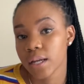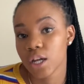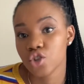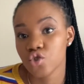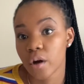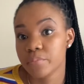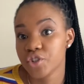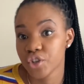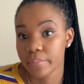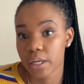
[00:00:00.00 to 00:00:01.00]
a drop
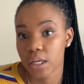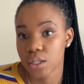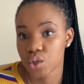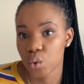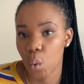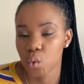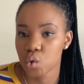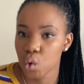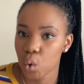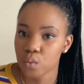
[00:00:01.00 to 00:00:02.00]
shipping store.
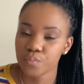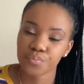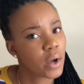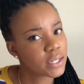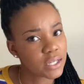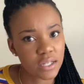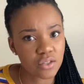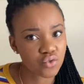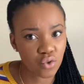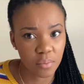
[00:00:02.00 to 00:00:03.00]
So what
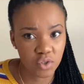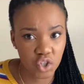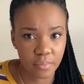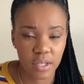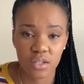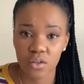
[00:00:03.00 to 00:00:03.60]
is drop shipping?